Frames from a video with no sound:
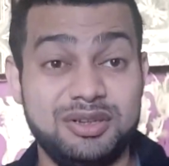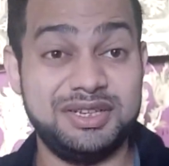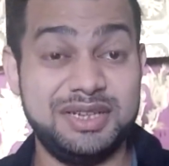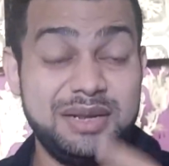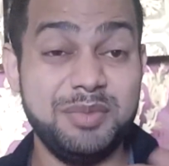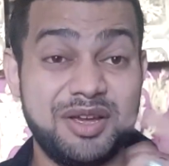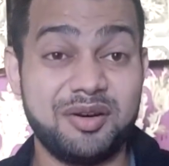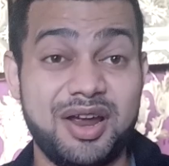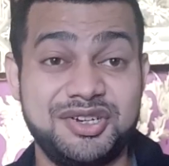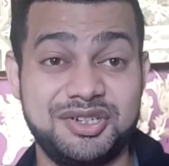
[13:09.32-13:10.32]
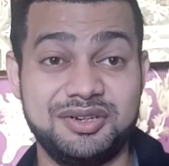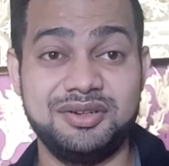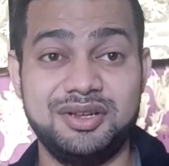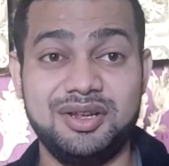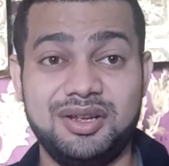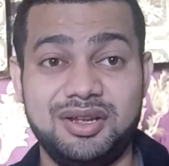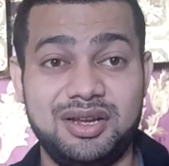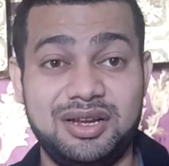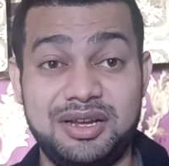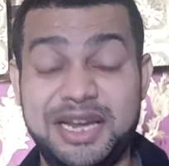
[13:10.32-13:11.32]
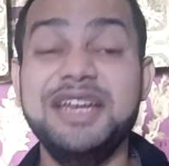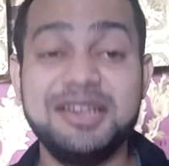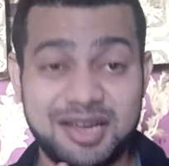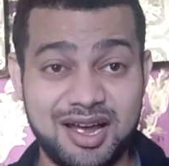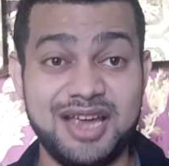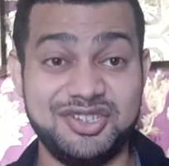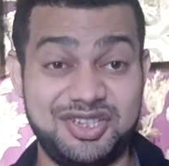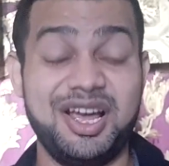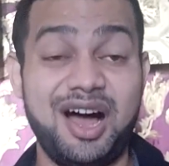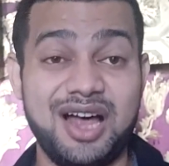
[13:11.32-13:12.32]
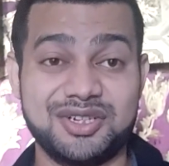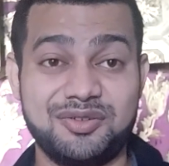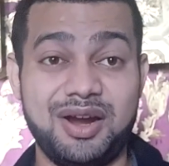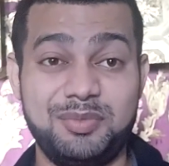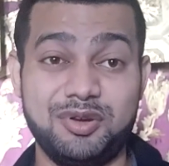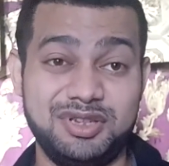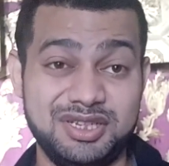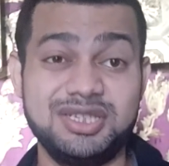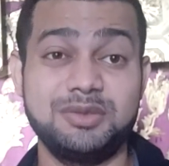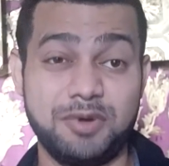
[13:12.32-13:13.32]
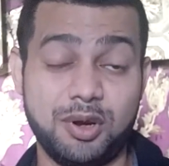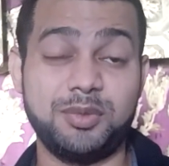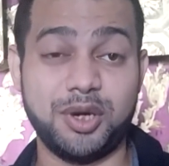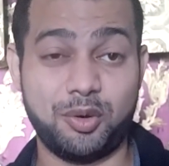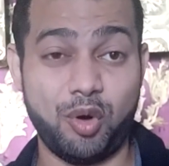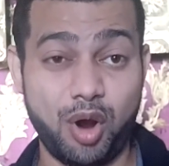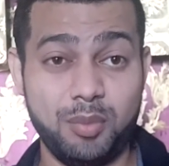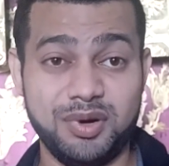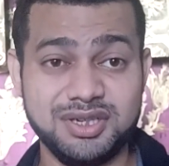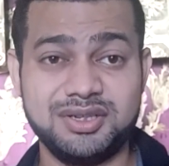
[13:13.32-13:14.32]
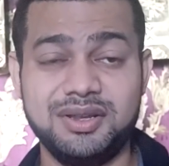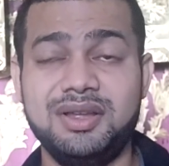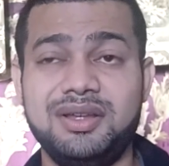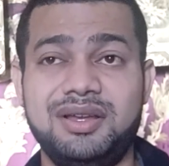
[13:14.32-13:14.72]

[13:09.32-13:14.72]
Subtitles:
the immigration in case they ask, right? Because this is one of the requirements.